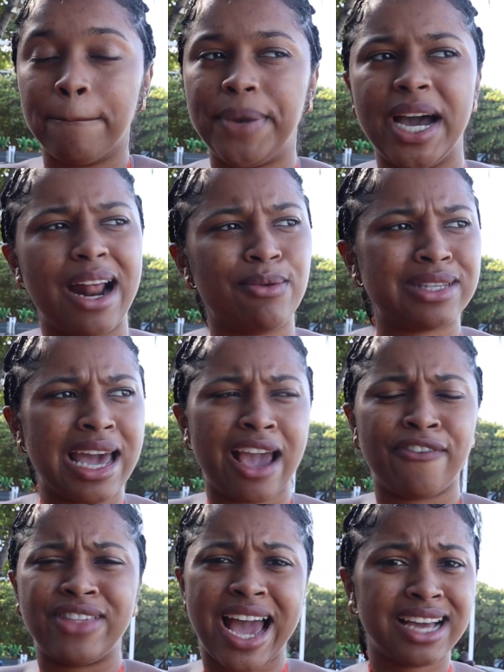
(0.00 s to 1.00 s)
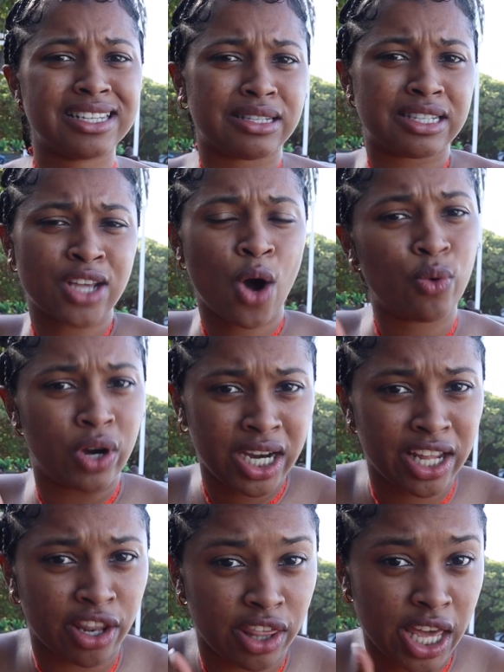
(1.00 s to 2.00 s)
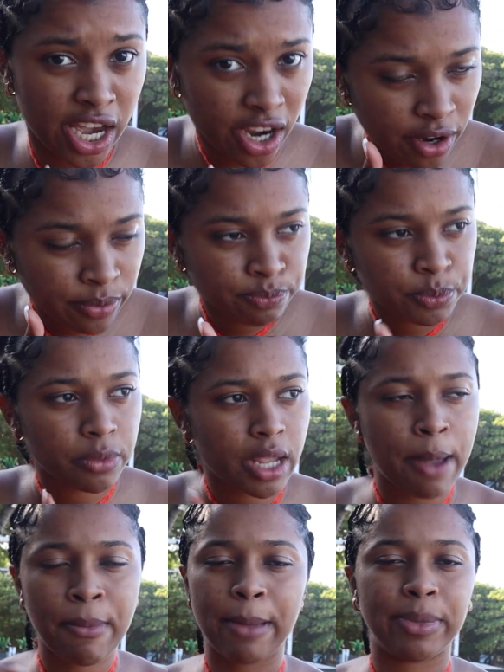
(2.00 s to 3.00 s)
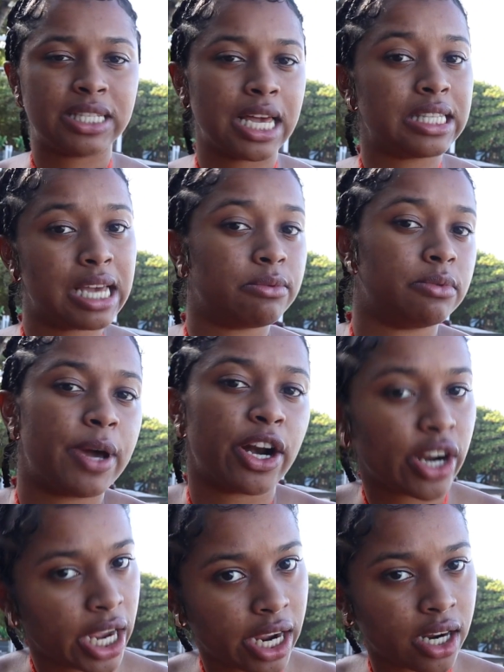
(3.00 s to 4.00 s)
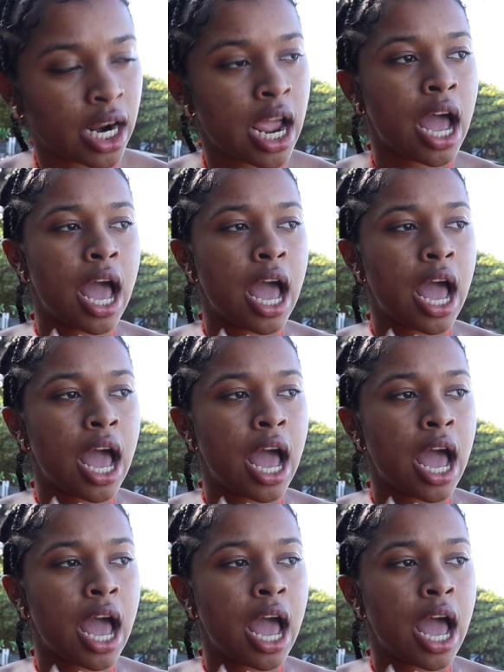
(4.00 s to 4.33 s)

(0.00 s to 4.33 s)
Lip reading: But I was like, if that is so good there, it might be 10 times better here.